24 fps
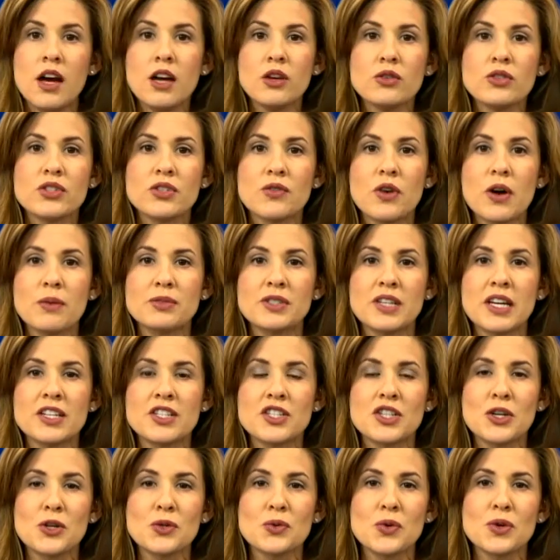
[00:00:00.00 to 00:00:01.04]
Hundreds of upstate
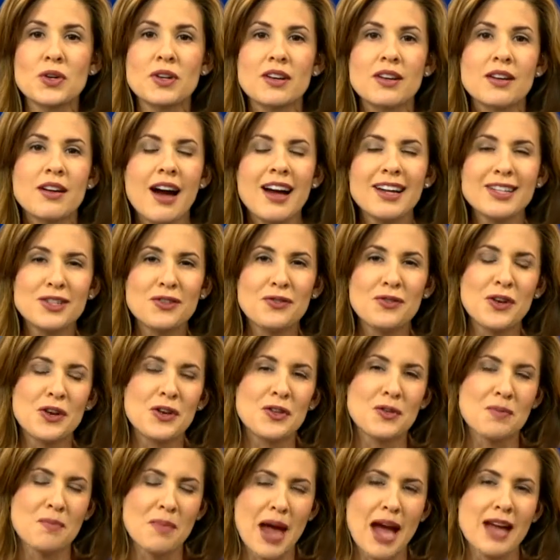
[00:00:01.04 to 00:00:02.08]
children got to feel
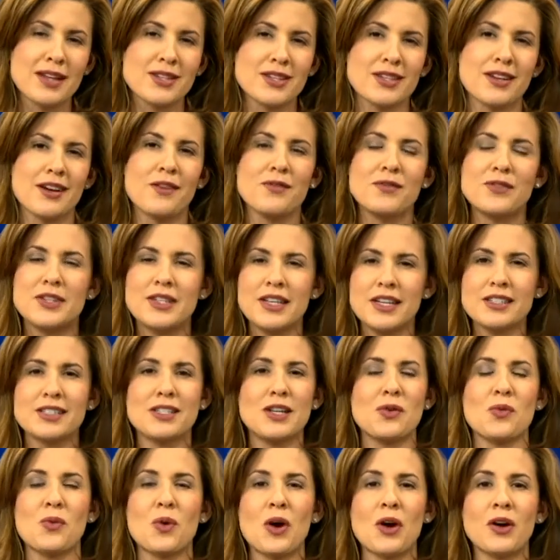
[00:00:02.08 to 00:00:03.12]
the magic of
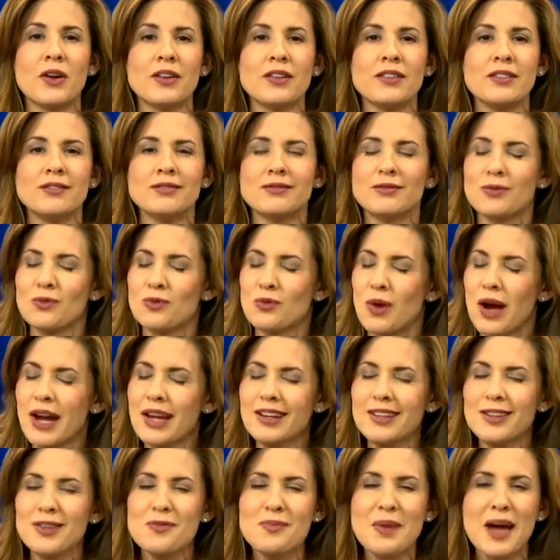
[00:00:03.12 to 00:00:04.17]
Disney World right
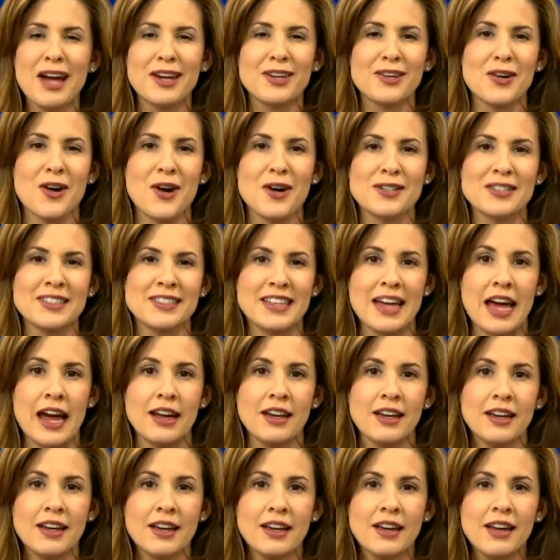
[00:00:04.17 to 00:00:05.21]
in their backyard today.
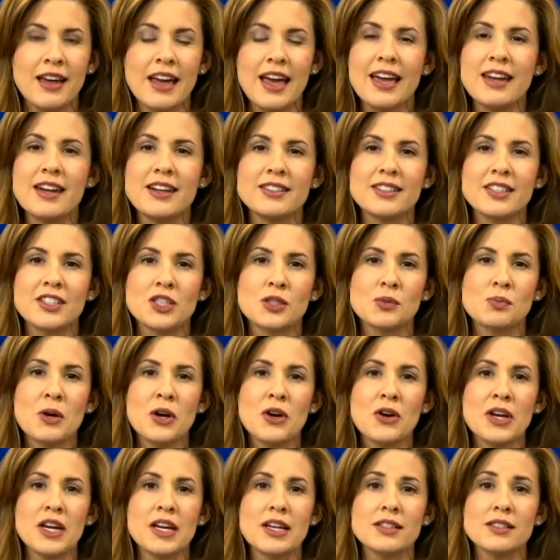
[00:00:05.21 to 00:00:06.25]
And it's
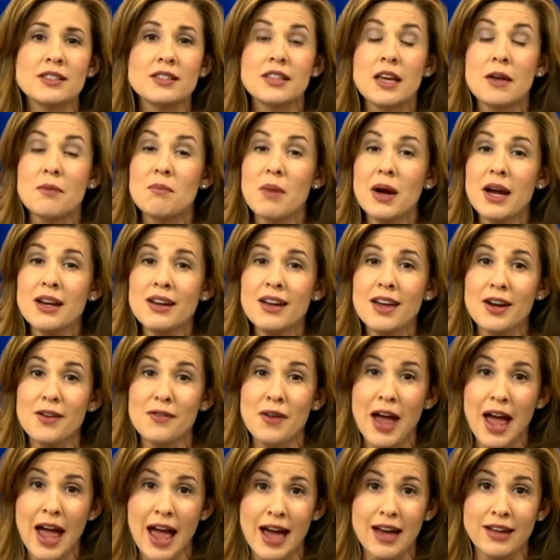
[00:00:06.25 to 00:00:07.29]
experience they might not have
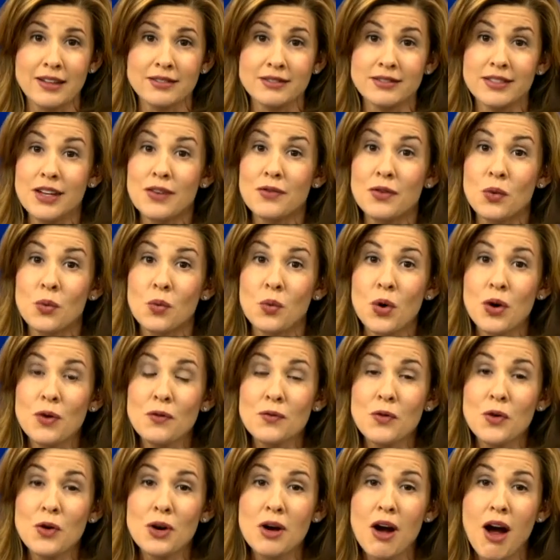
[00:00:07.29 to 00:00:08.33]
had if it weren't
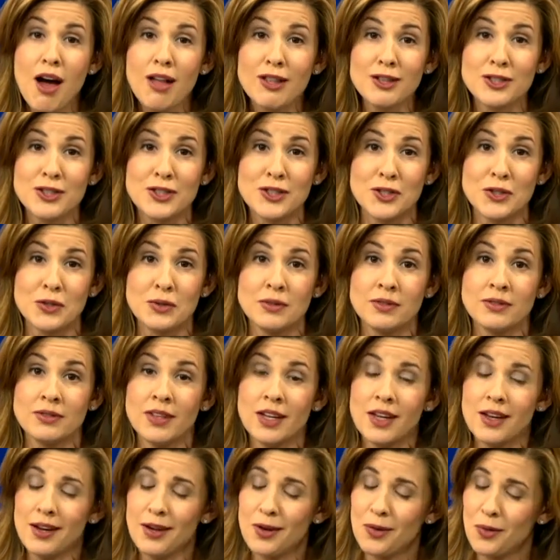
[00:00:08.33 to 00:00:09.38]
for a college student
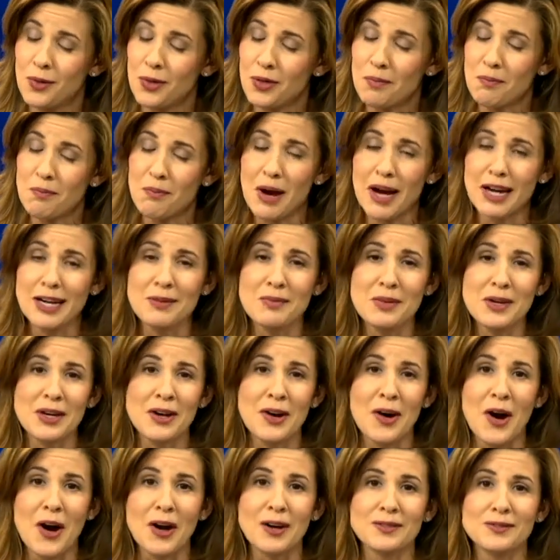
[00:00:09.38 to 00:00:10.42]
with a mighty big
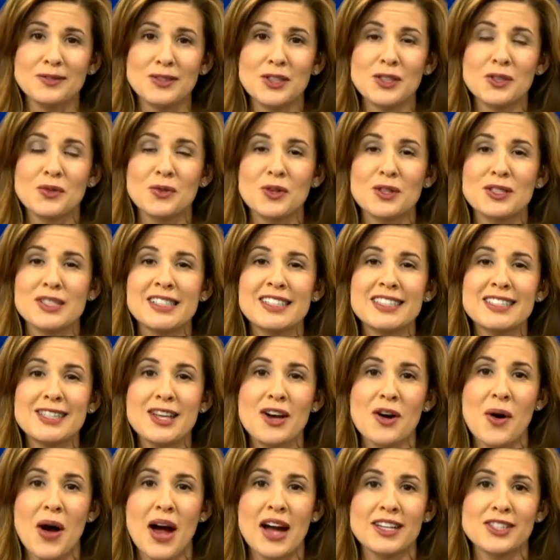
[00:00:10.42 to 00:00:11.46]
heart. News 4's Liz
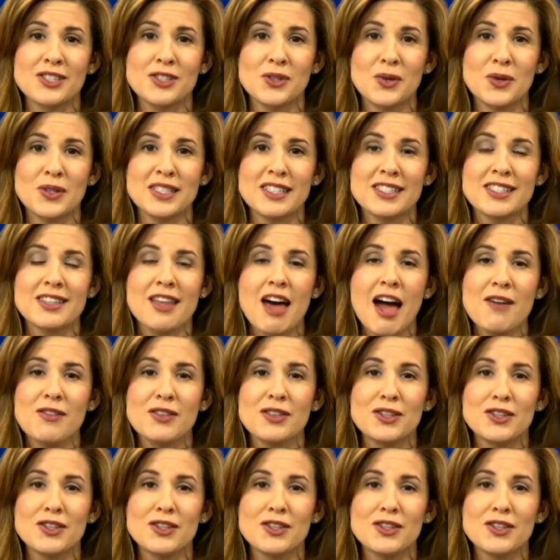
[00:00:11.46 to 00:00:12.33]
Loheis joins us live in the